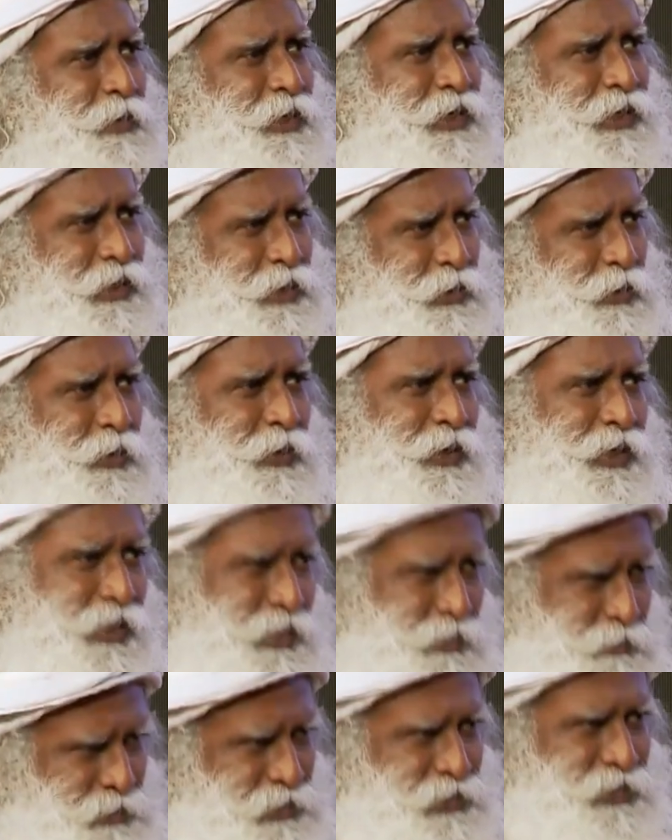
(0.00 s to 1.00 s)
being a yogi
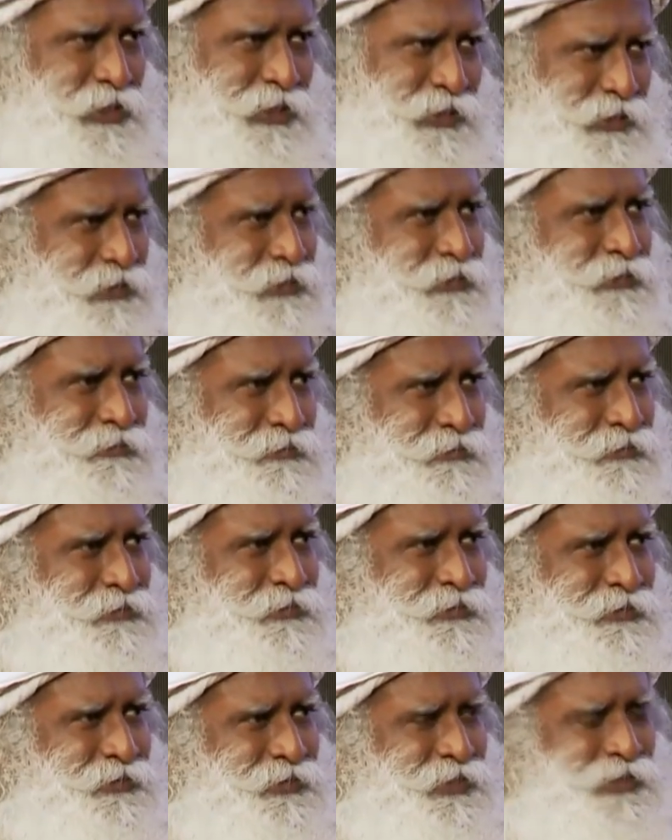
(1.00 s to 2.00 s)
or a mystic,
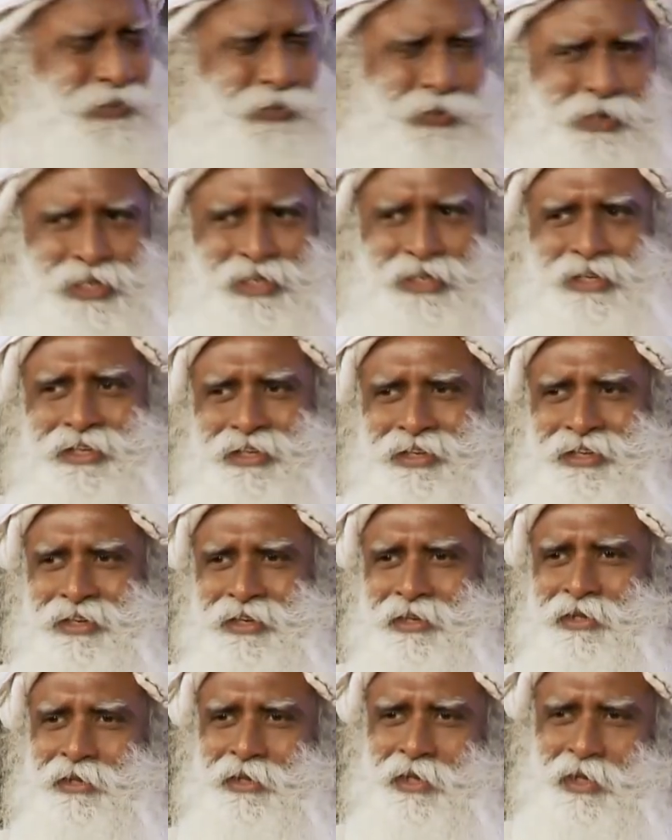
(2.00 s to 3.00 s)
okay?
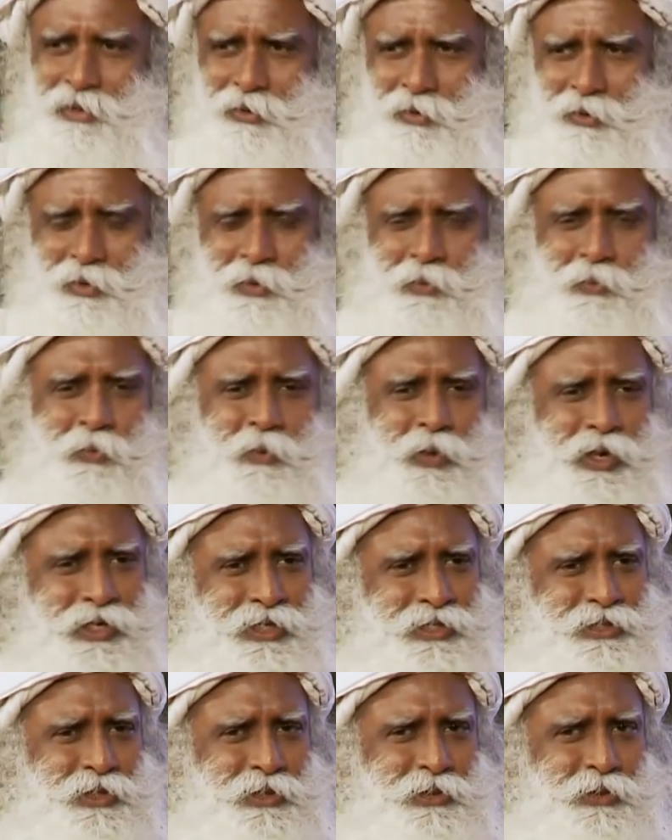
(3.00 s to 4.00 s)
They don't know
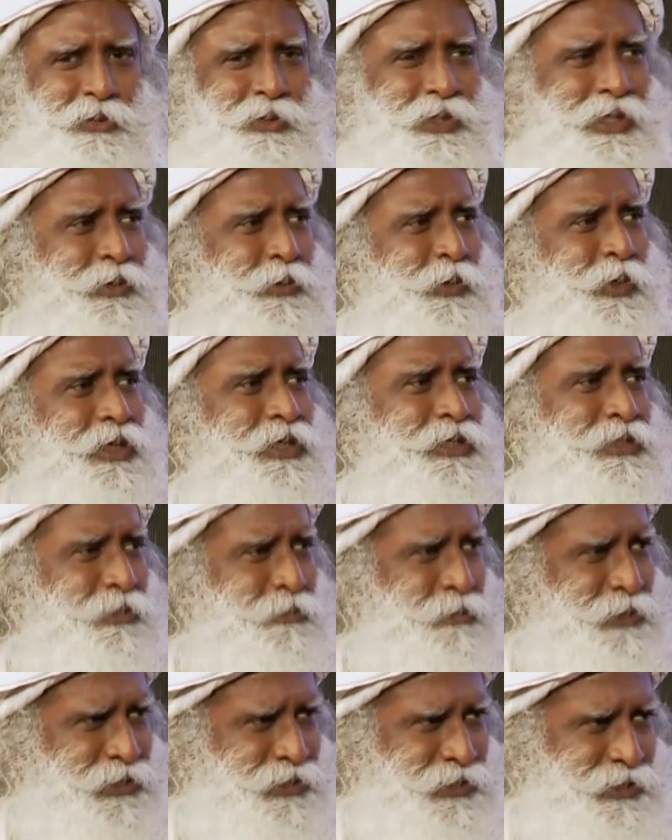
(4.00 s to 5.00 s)
what is a yogi, what is
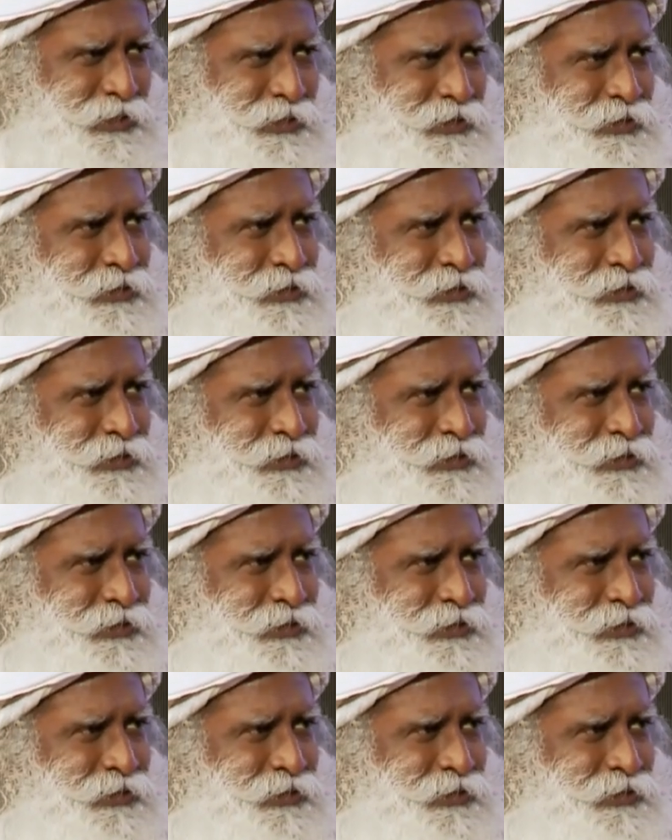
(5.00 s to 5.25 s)
a mystic.